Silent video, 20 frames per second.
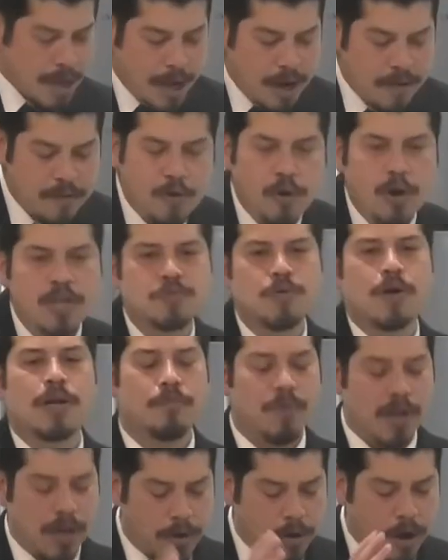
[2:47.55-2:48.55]
And of course,
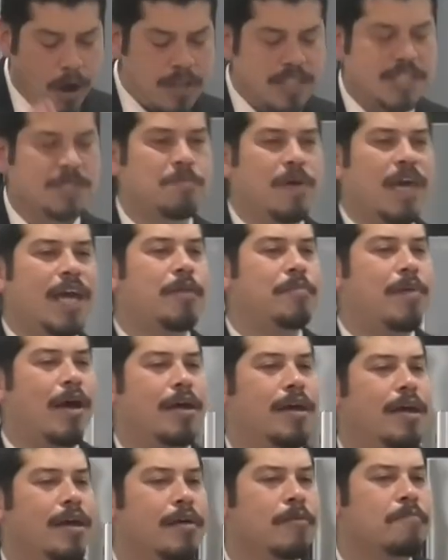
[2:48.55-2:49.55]
when, when God's speaking
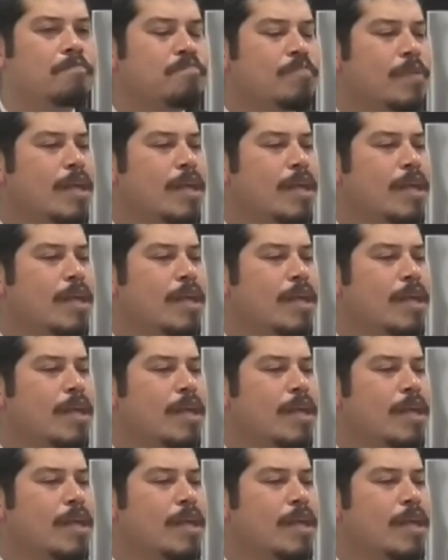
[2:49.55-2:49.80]
about here,